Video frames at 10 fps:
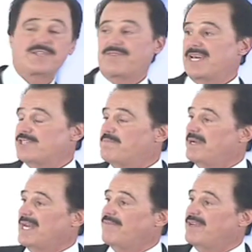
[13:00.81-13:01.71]
of his
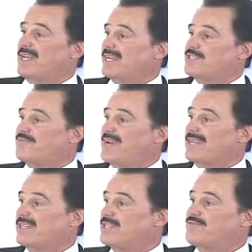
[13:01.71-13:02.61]
belief and his faith
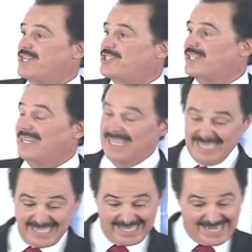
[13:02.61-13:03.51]
and his vision.
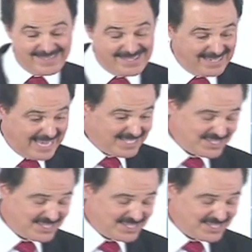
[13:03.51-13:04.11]
And then the last